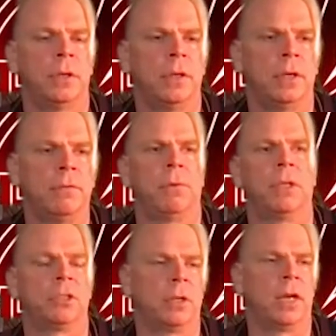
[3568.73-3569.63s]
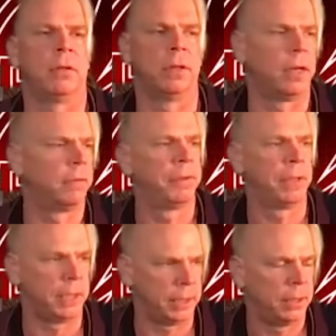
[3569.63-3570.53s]
influential and how
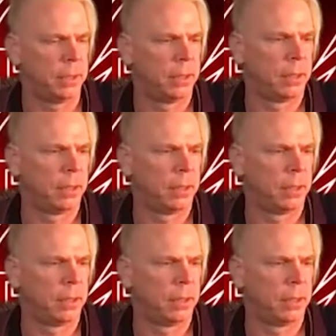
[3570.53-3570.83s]
lovely